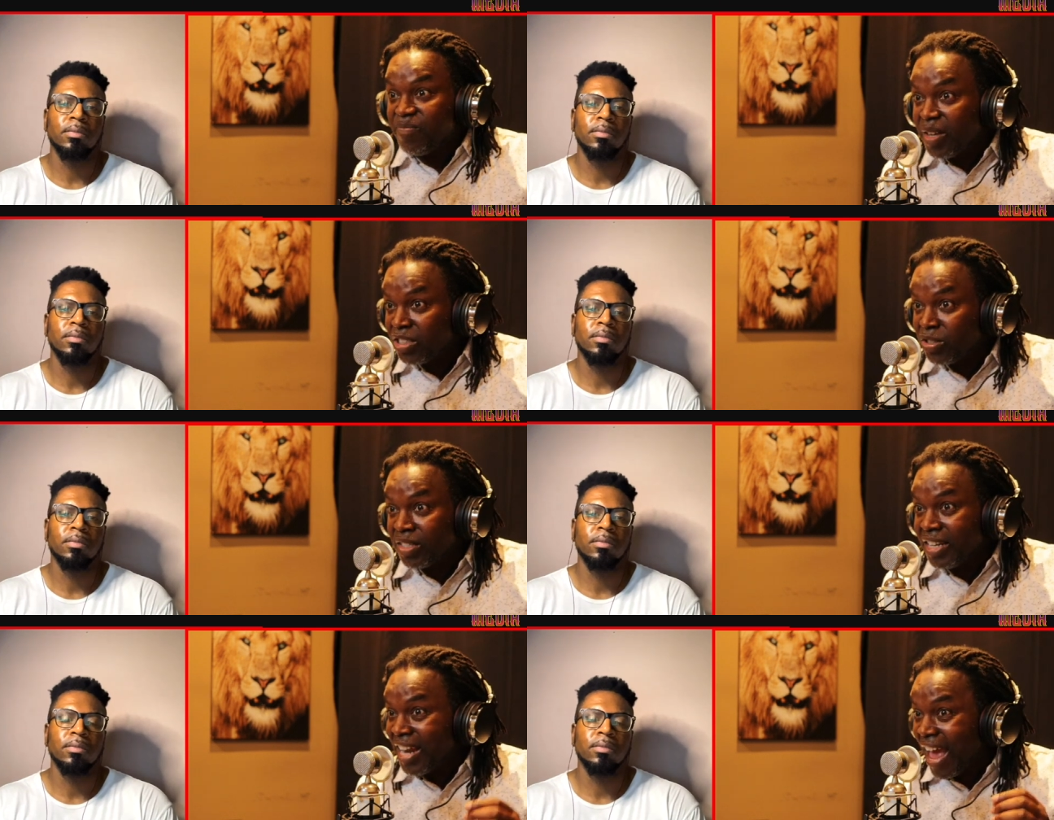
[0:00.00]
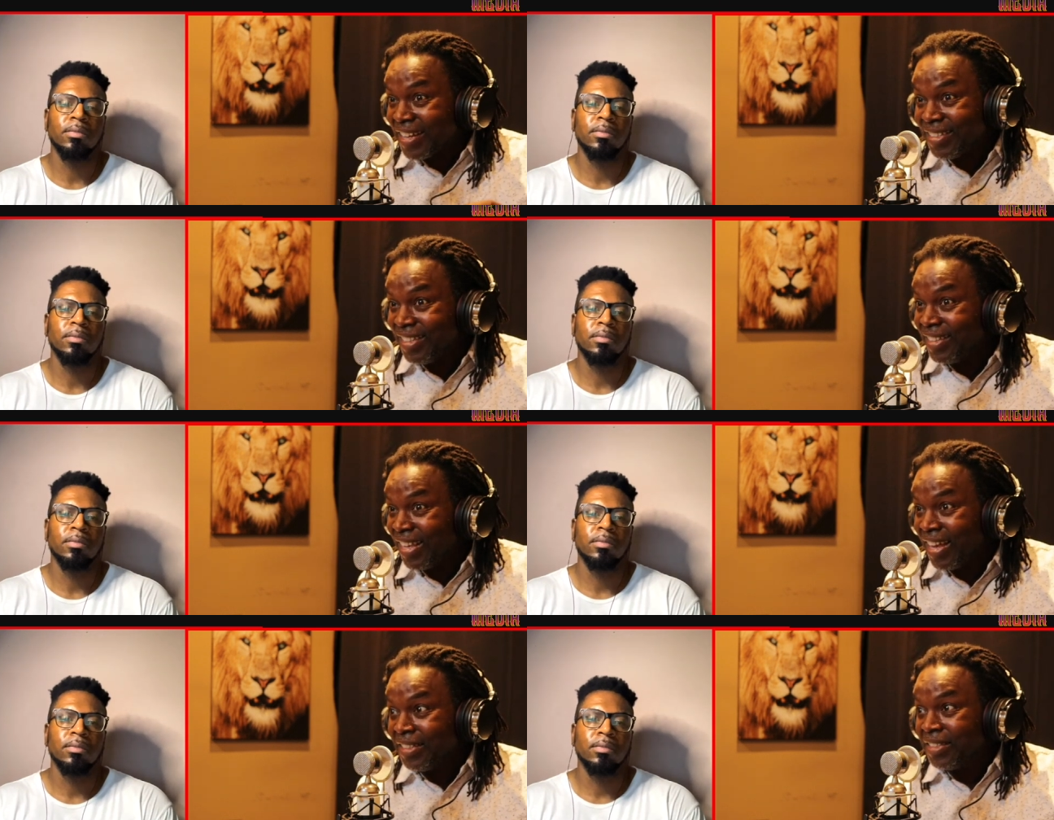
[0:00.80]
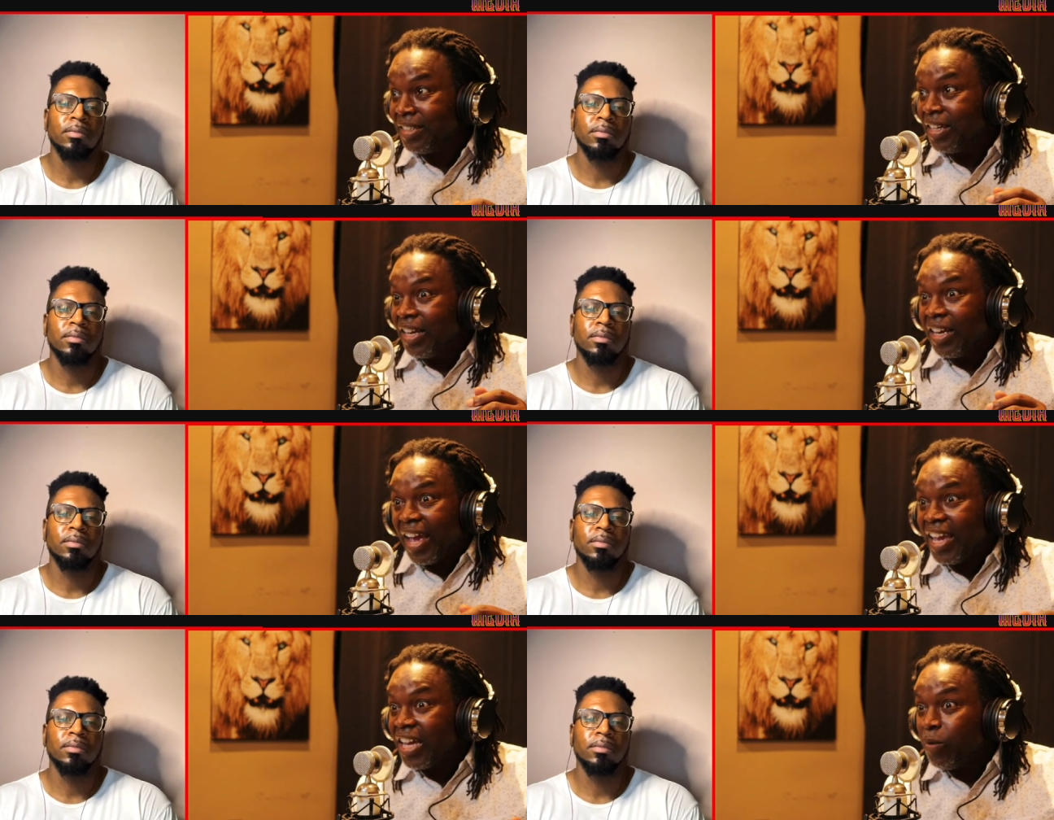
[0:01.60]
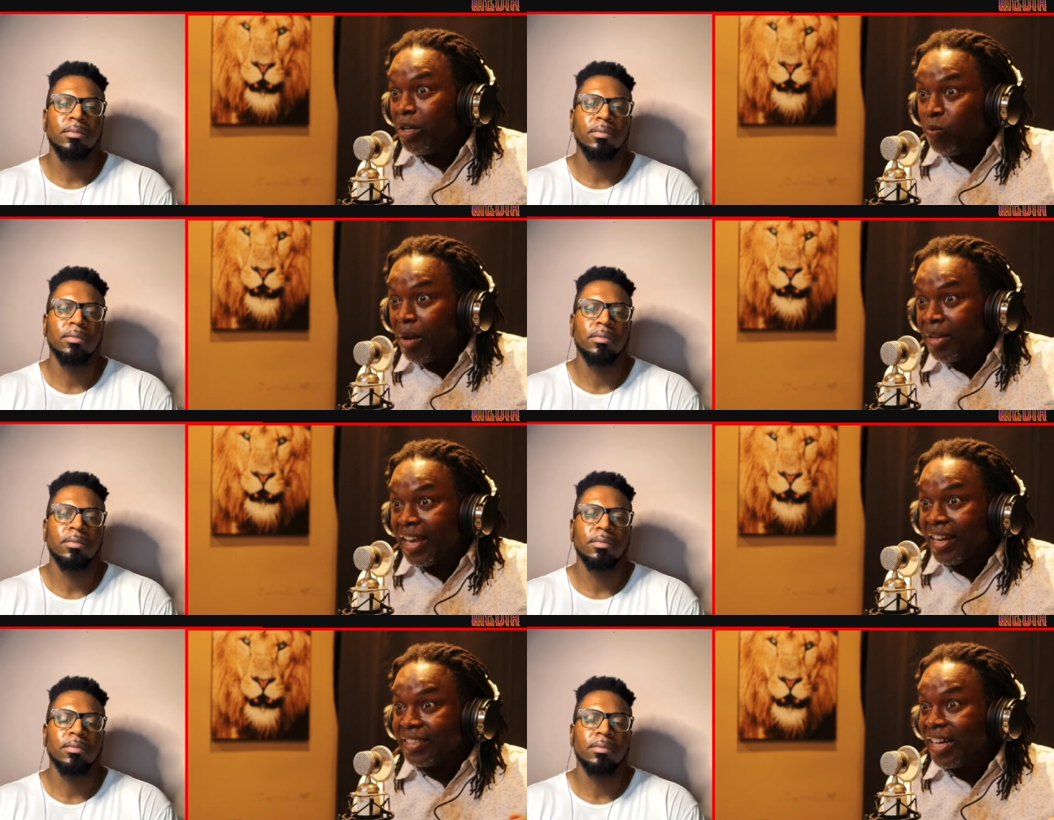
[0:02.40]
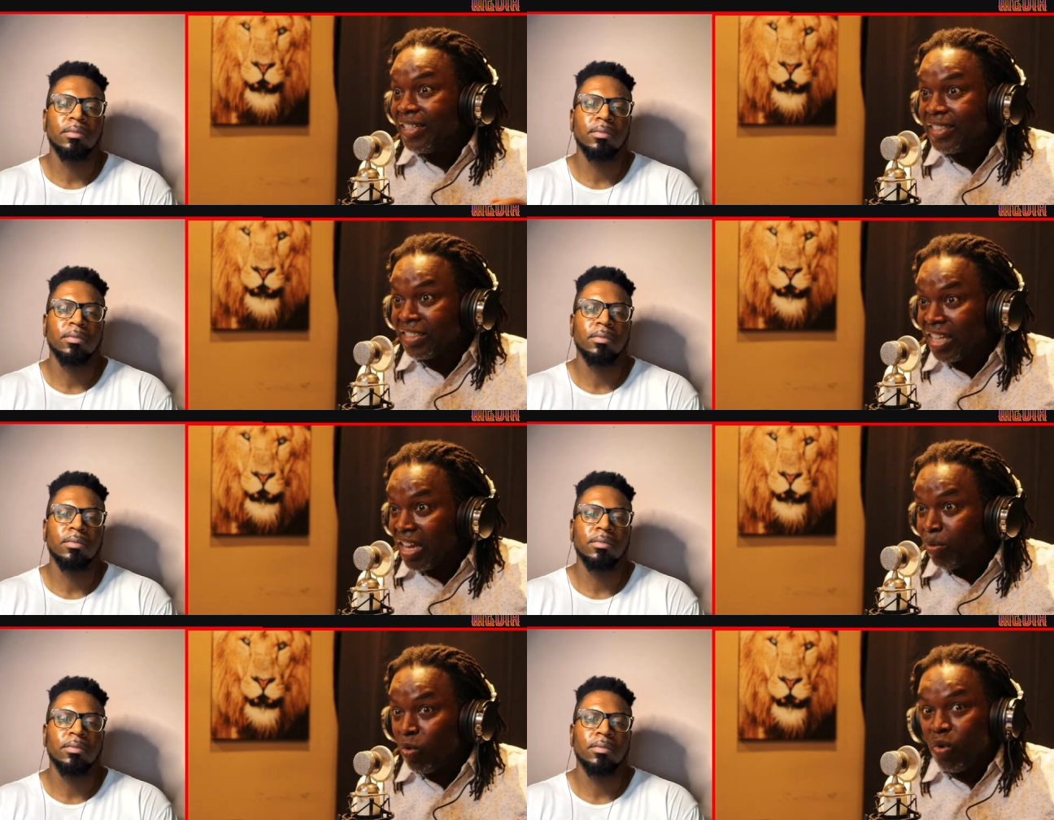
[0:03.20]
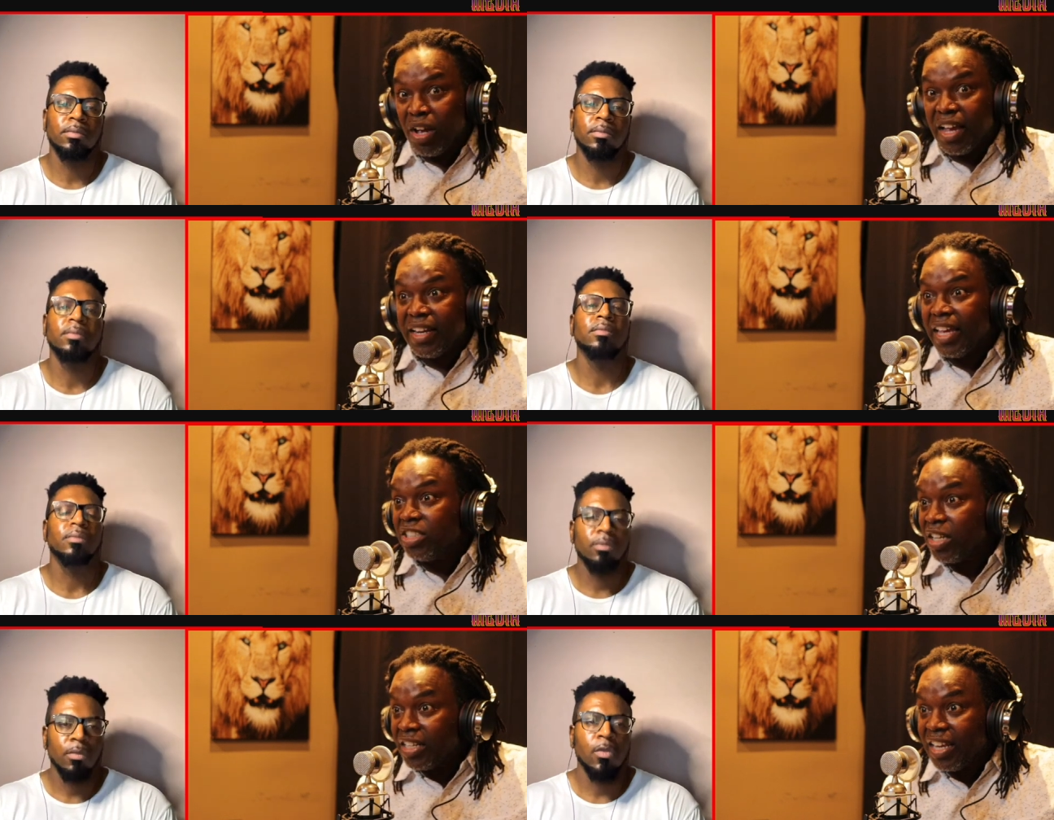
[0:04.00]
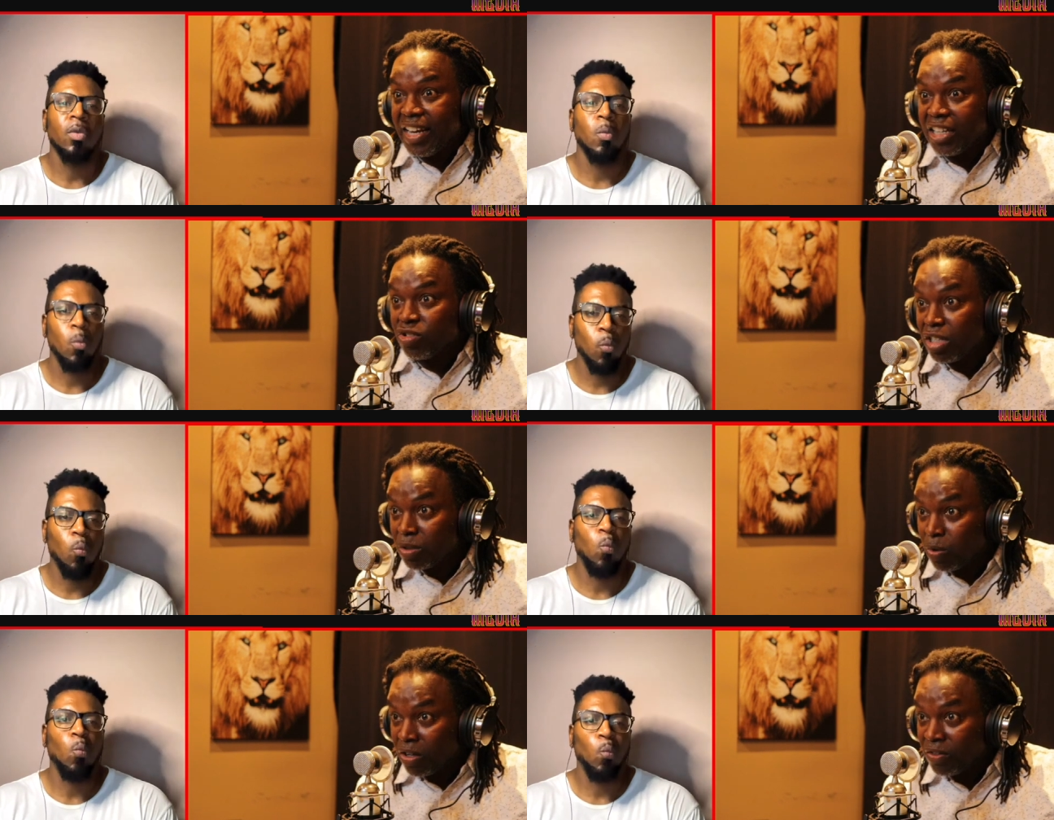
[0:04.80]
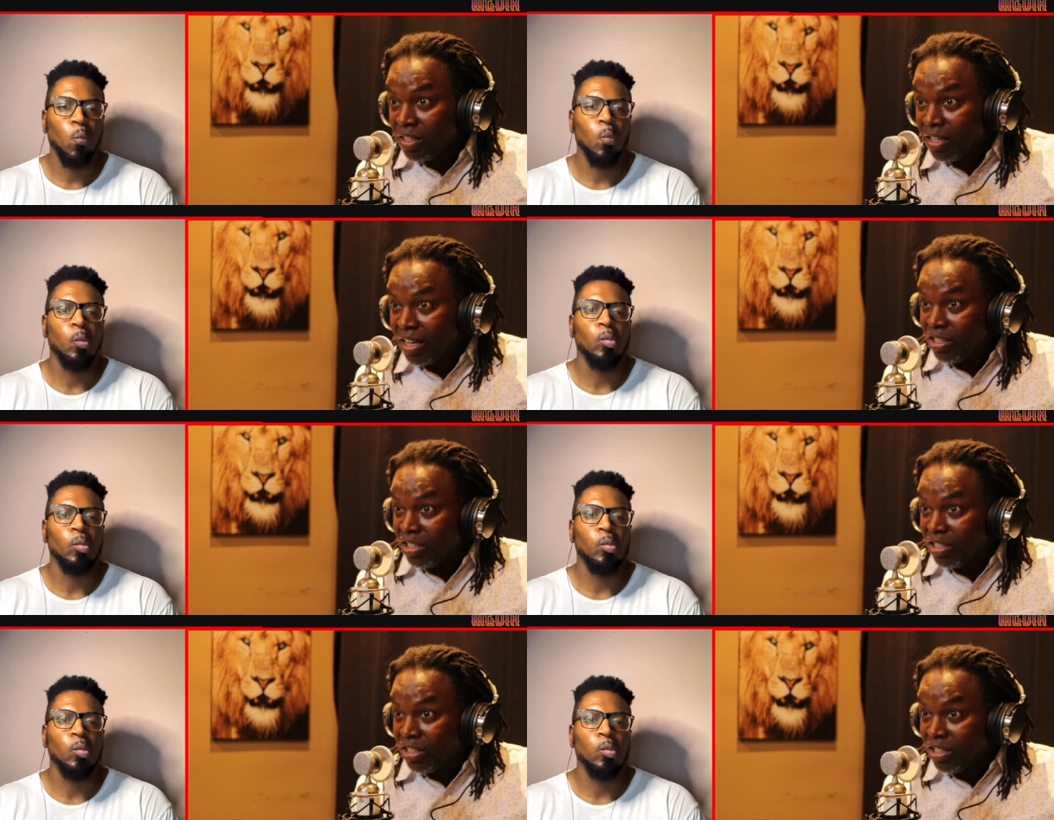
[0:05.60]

Speaker 1: pictures and nasty things and hanging with women that's unstable and they they not trustworthy.